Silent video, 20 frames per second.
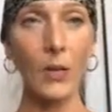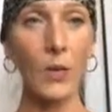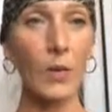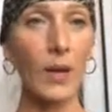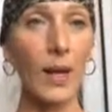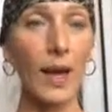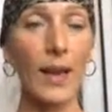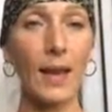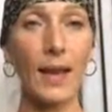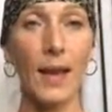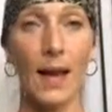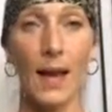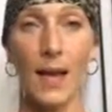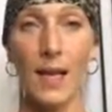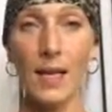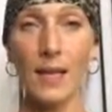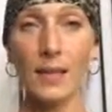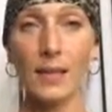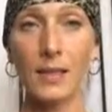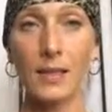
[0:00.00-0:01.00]
noon, and
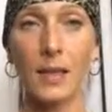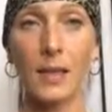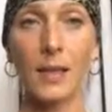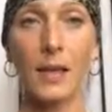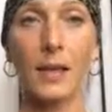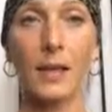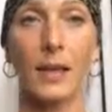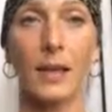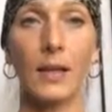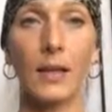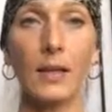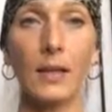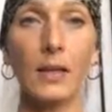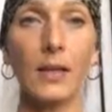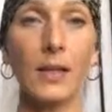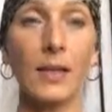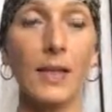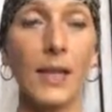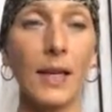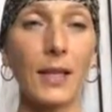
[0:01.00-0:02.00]
night.
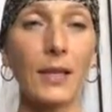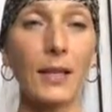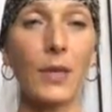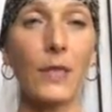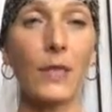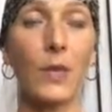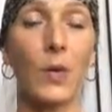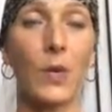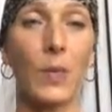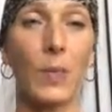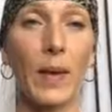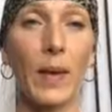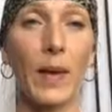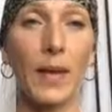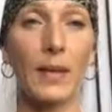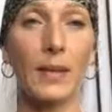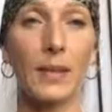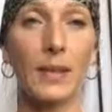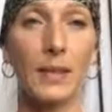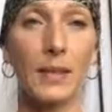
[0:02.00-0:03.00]
Just takes a few
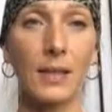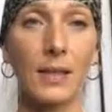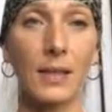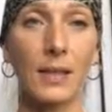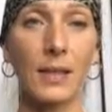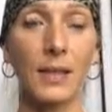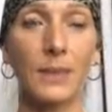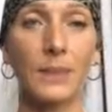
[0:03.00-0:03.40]
minutes.